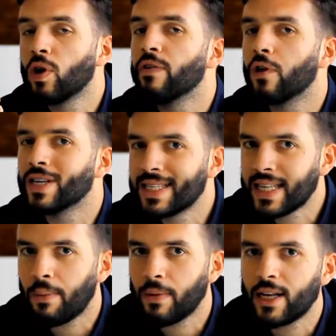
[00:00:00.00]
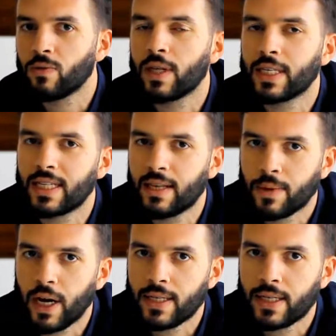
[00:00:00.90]
the first step. That's what the system
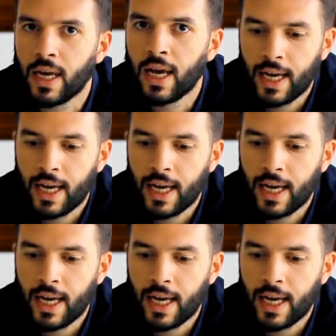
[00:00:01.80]
does.